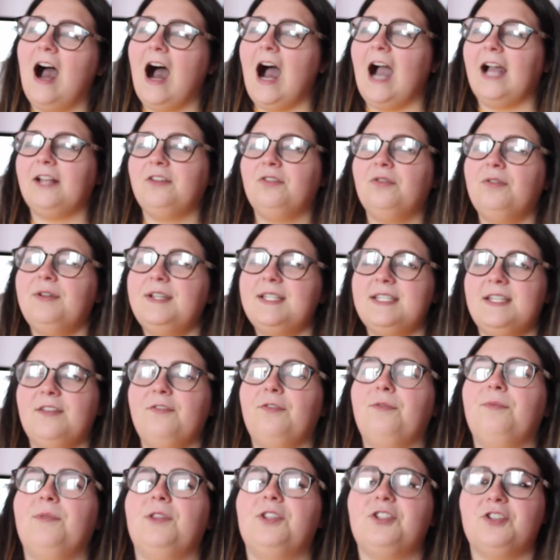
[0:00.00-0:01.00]
I noticed it
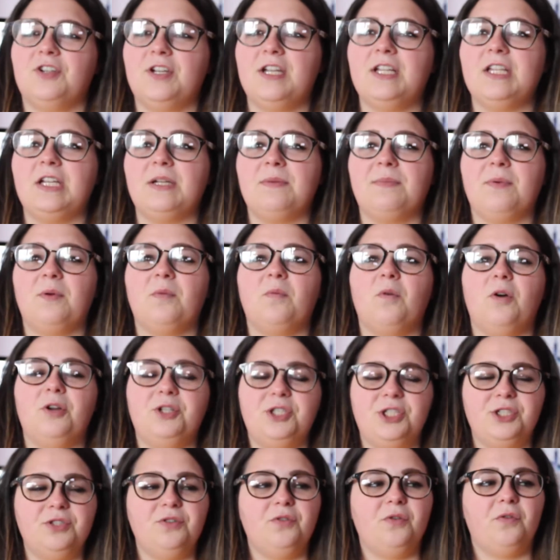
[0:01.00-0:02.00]
from the trailer, but
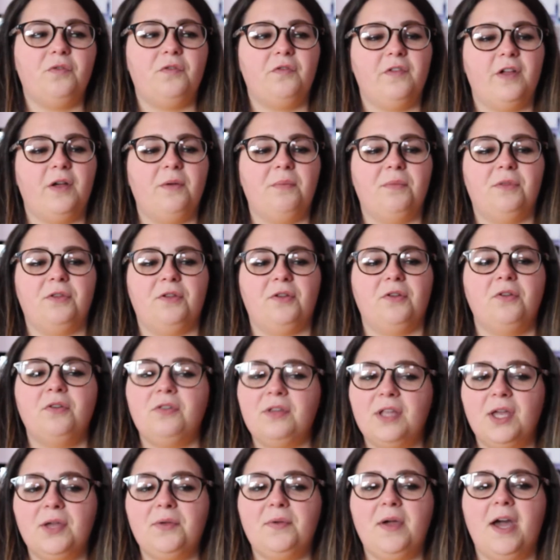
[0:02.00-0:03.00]
watching the whole film through
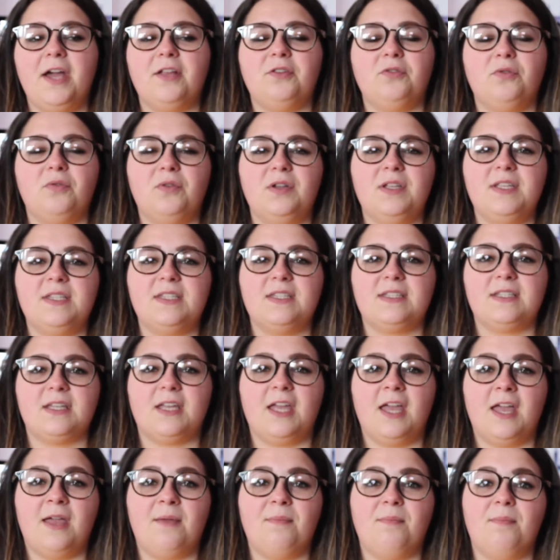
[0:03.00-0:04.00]
now, I noticed
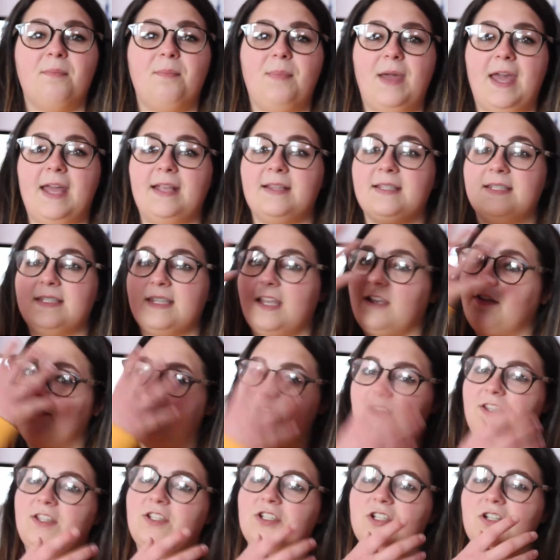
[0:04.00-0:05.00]
Ben's like
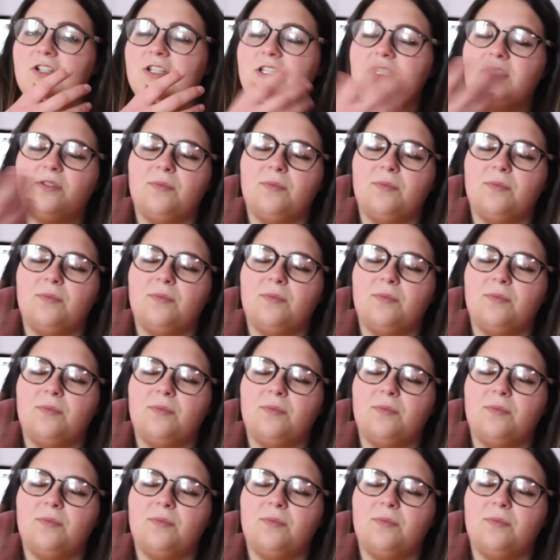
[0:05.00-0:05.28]
features.